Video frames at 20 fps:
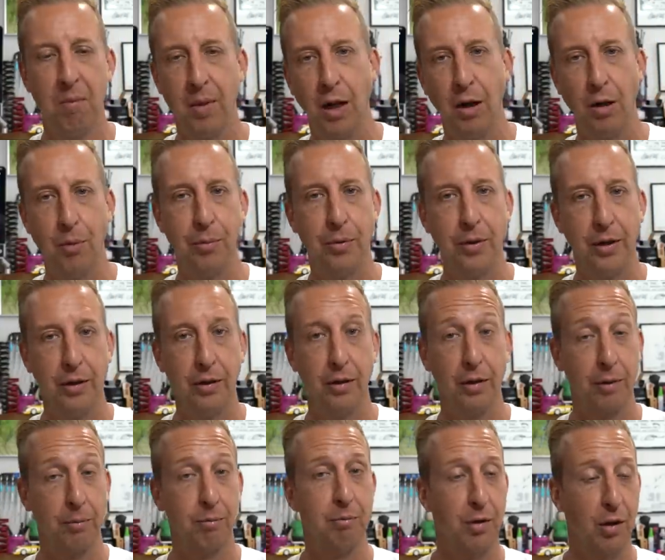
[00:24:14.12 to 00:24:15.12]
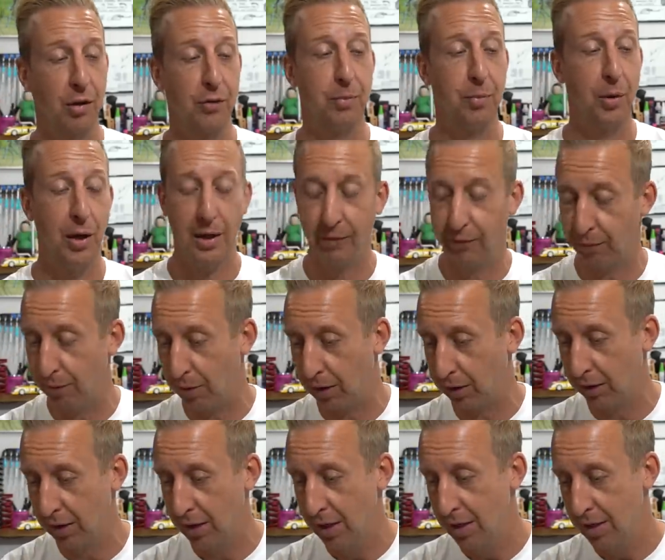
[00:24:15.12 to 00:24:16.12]
they look pretty good. I'd like to buy them
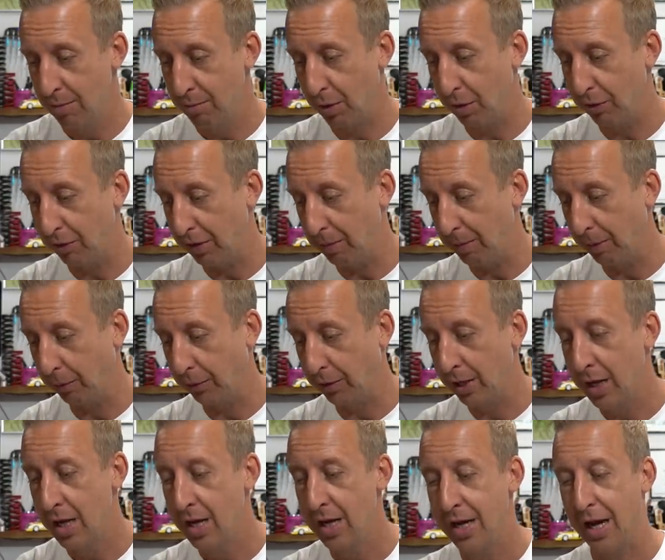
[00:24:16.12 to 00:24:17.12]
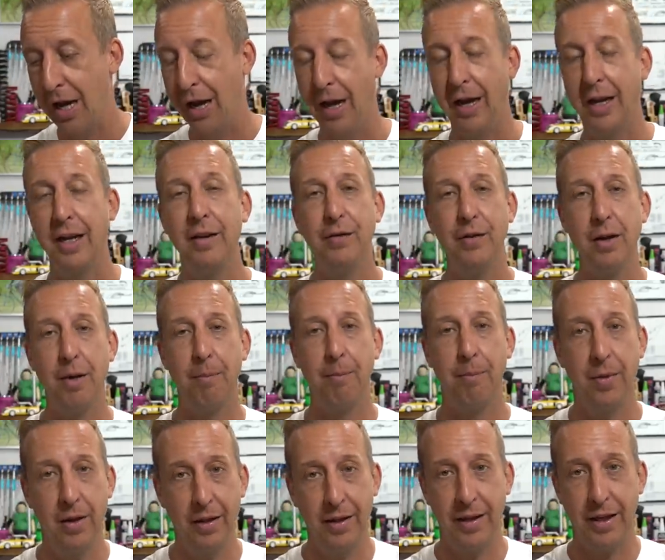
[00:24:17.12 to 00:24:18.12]
for my rebuild. And even
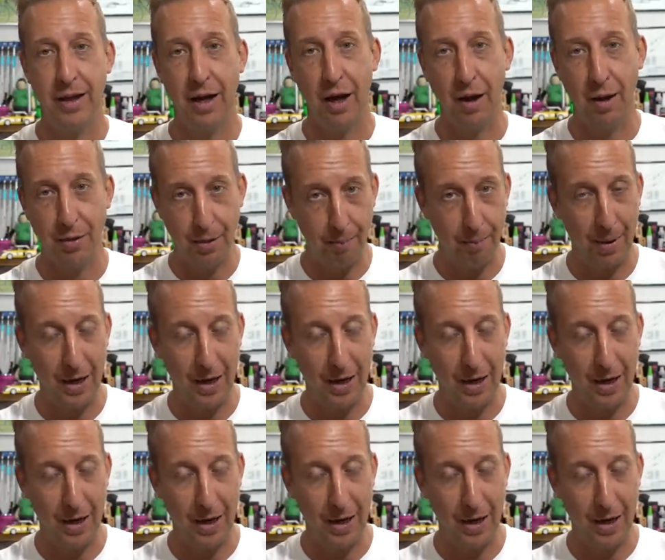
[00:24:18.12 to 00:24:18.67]
the